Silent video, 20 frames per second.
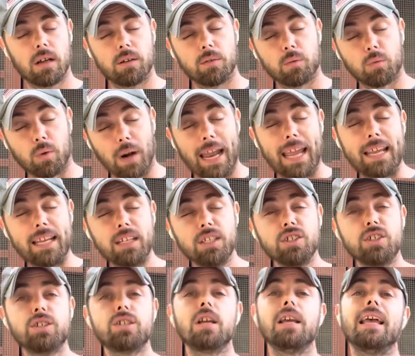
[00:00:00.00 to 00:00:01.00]

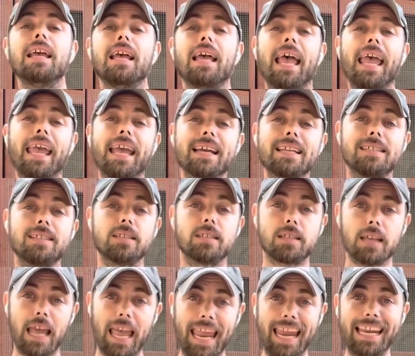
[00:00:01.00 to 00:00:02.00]
range and
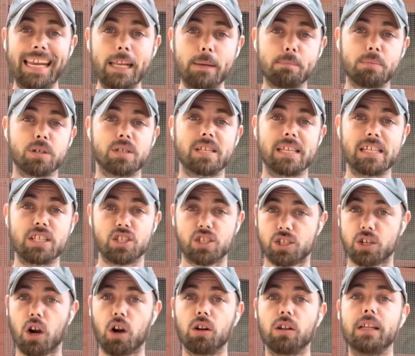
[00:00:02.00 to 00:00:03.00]
80%
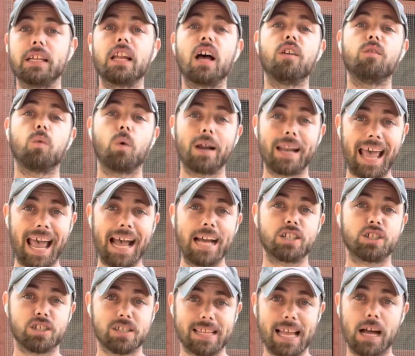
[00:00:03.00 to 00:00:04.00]
scarlet of what
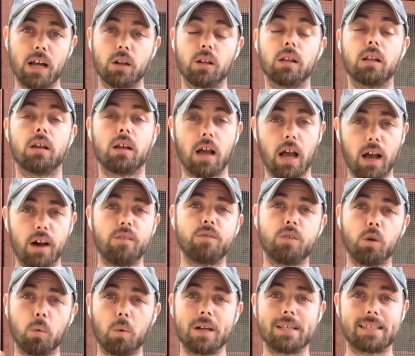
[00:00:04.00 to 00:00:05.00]
hatches out of
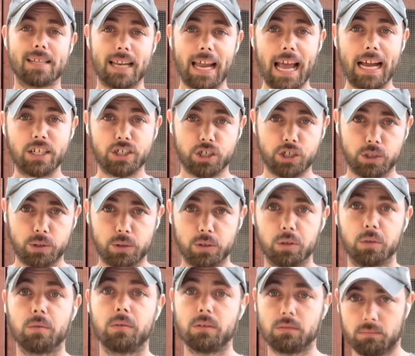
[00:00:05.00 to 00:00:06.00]
the ones that hatch
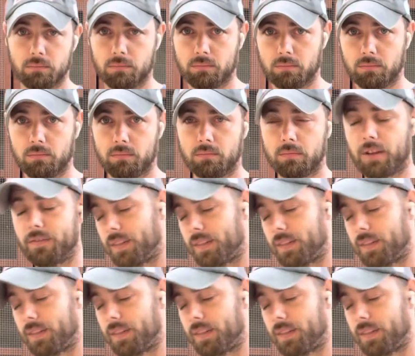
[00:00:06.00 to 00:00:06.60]
true, if